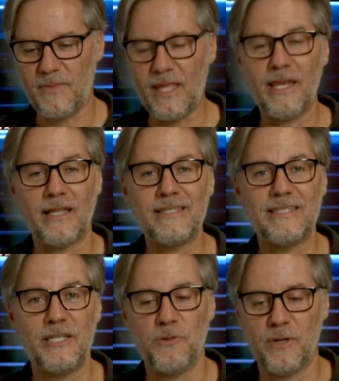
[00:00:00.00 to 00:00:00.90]
Now let's
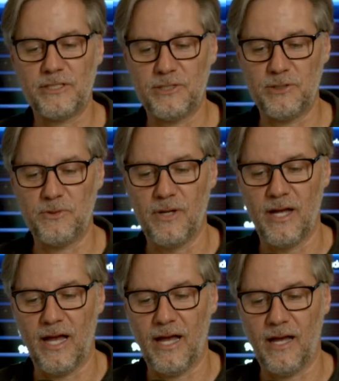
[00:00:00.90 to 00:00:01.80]
say you want to,
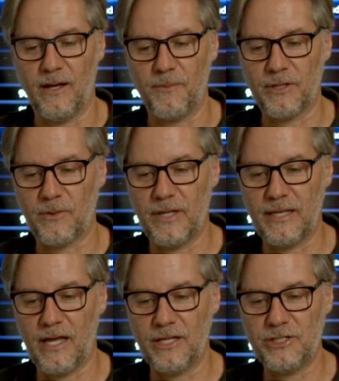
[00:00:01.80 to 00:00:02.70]
I'm gonna go
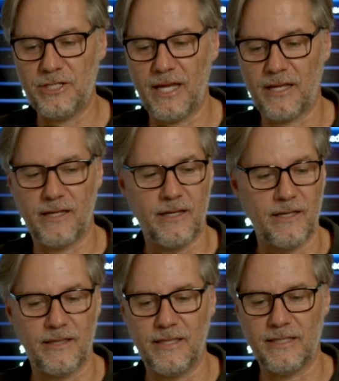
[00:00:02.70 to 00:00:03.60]
ahead and uncheck
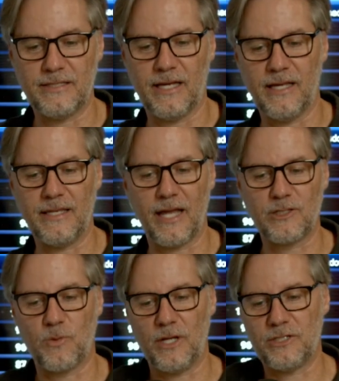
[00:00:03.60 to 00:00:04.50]
this
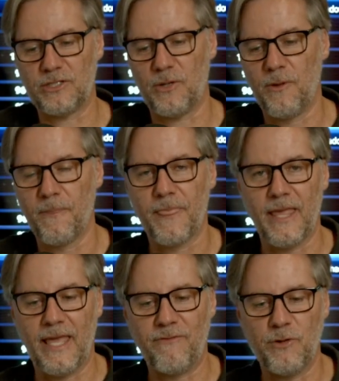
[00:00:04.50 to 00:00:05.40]
next question. So
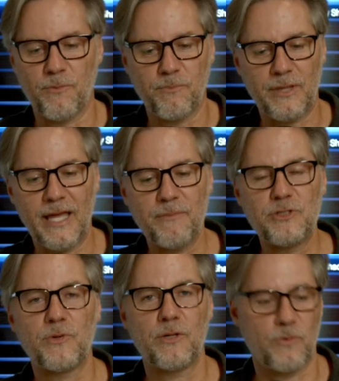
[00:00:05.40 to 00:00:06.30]
if you're playing
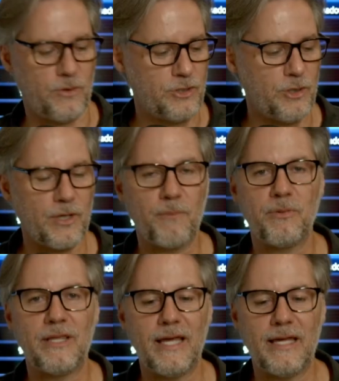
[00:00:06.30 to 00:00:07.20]
majority rules, you're gonna
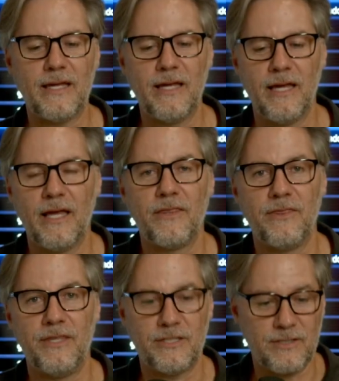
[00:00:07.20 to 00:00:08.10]
play
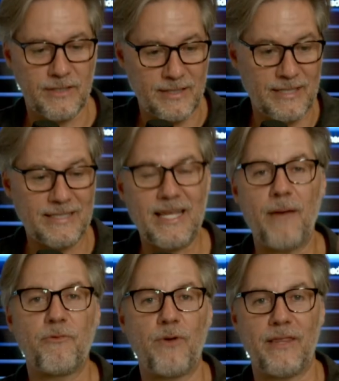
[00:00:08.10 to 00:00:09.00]
this
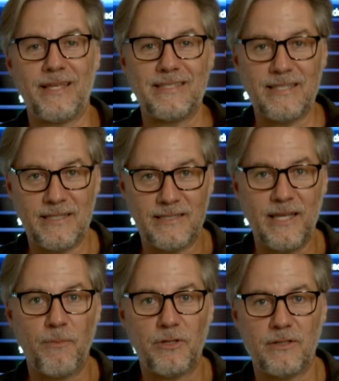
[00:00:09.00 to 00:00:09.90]
type of round. That's the
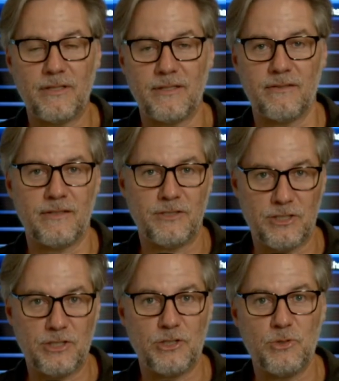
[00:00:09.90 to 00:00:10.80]
double,
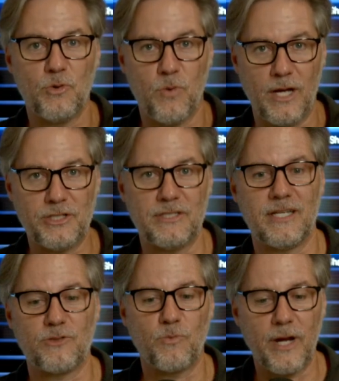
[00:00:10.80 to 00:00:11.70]
just the two questions.
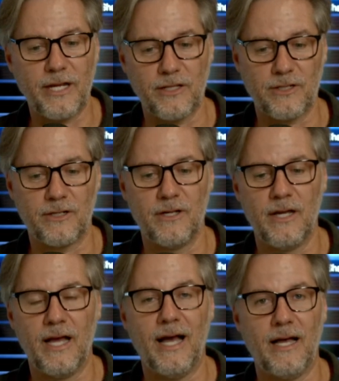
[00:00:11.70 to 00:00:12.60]
That's regular
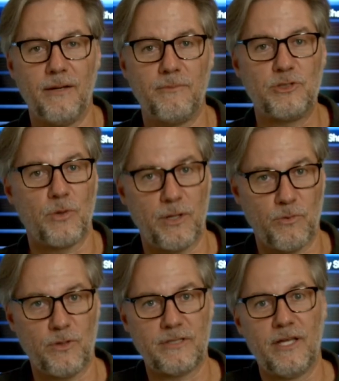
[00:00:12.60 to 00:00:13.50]
majority
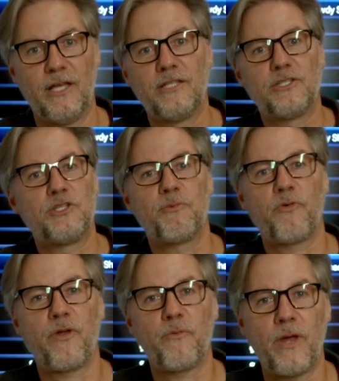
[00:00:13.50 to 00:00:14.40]
rules. It's a super
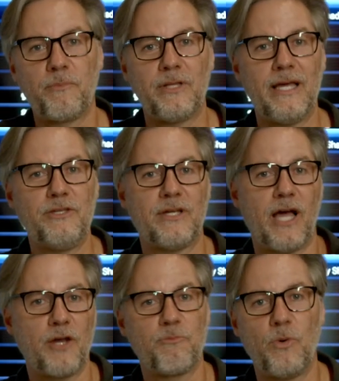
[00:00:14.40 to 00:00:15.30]
fun way to play. You get
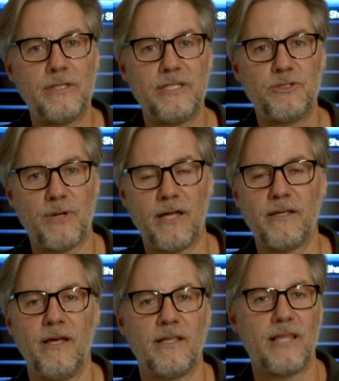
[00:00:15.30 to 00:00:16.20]
100 points each round.
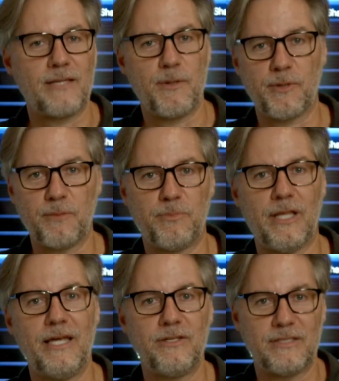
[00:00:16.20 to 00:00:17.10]
Lots of people can
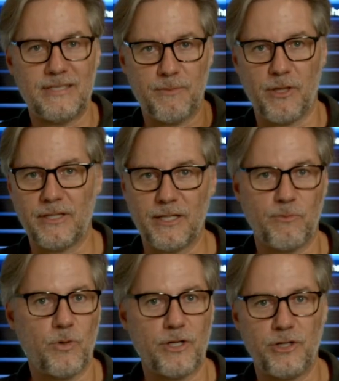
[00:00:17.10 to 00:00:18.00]
play. You can see them on the
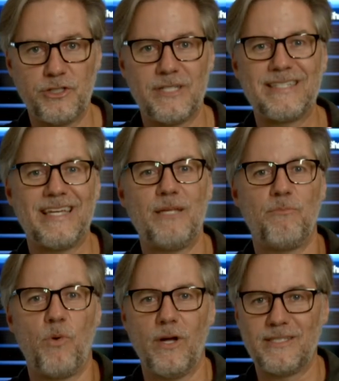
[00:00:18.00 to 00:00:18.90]
leaderboard. You're just getting
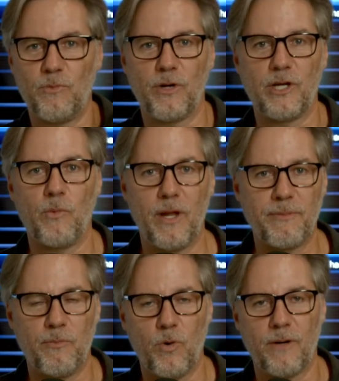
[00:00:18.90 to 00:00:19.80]
points and working your way up
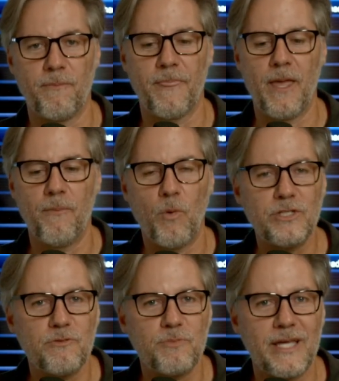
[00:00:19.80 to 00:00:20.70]
the board. But
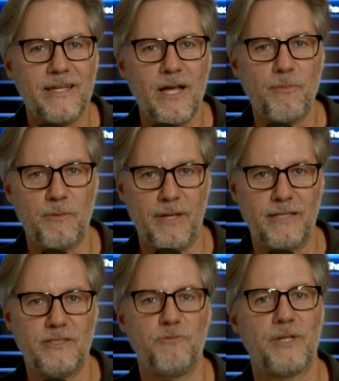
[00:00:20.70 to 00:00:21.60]
once you've played a couple of
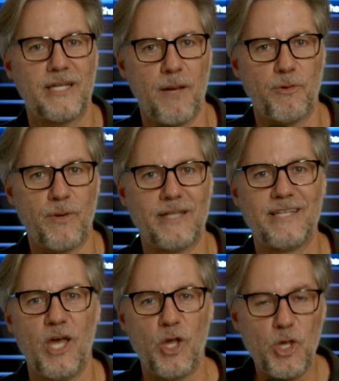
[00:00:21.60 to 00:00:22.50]
minutes, you've played a couple of rounds,
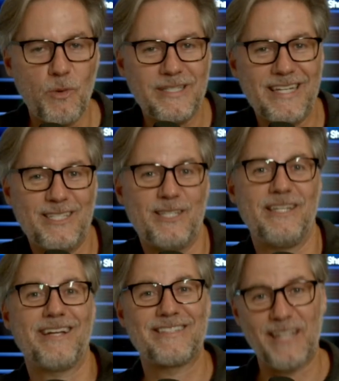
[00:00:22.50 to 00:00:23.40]
you want to take it to the
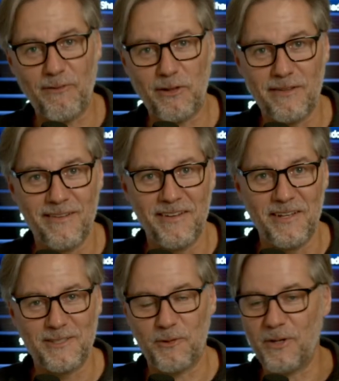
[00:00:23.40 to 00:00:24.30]
next level.
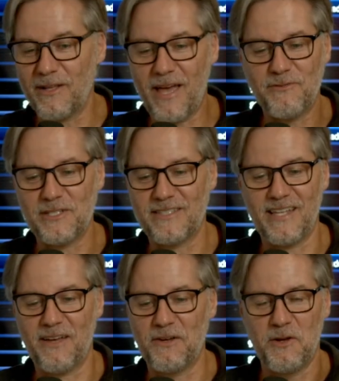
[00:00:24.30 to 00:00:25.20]
So we don't have just
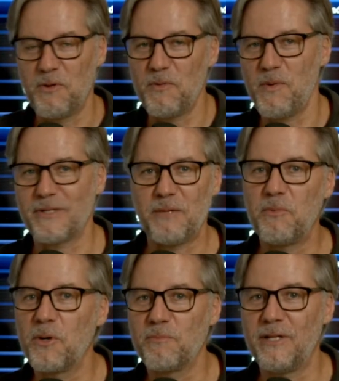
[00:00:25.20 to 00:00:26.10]
now, we don't want people to get
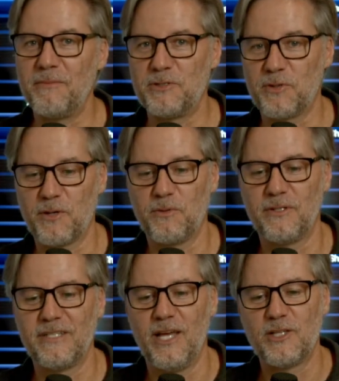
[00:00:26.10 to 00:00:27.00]
bored playing majority
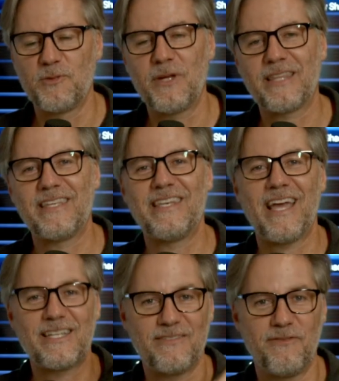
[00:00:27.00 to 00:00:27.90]
rules. So we got the
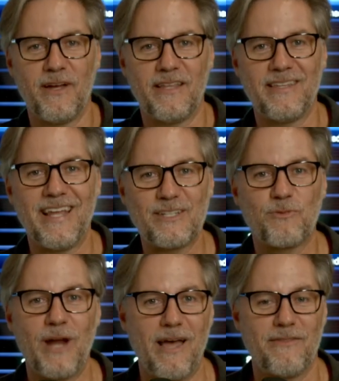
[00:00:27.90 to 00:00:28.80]
next
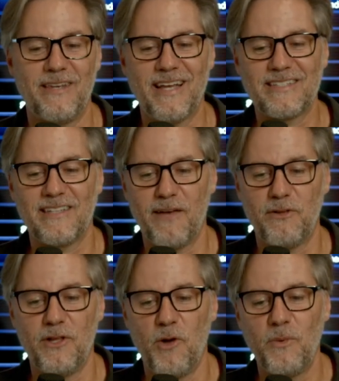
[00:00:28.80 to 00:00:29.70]
round, the next
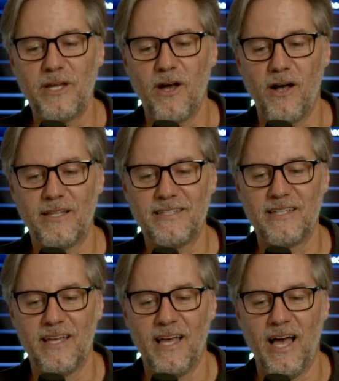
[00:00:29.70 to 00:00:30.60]
level. We call it
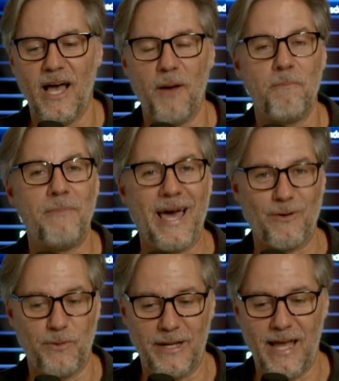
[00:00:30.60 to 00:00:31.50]
Battle
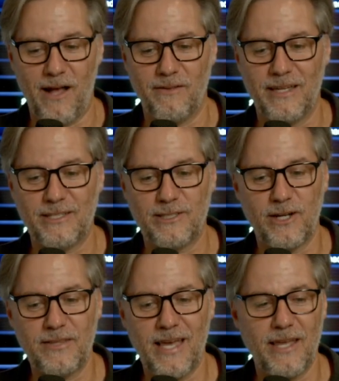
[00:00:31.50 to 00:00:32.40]
Royale. And to
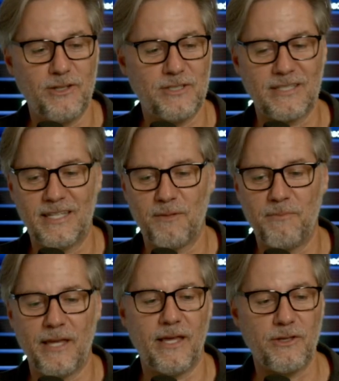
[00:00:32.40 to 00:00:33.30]
start that, you just click.
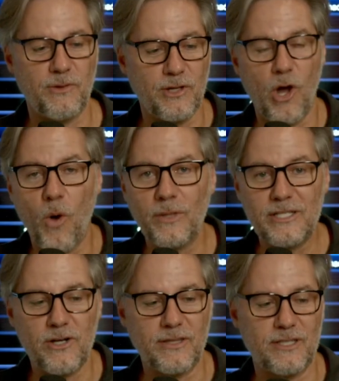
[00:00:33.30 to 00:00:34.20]
Now you can only
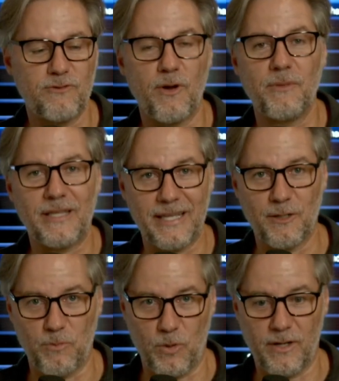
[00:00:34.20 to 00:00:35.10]
start this from the
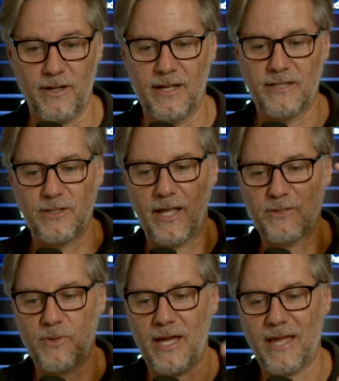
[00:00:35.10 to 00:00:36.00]
leaderboard. So
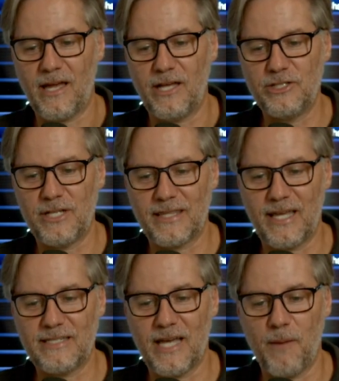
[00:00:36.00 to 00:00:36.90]
that's why I unchecked
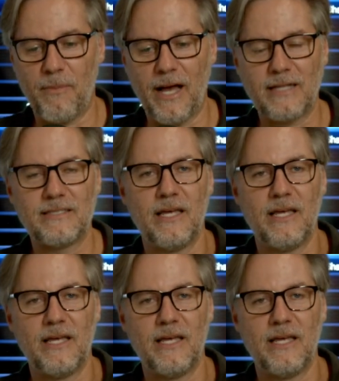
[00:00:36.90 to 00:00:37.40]
that top box.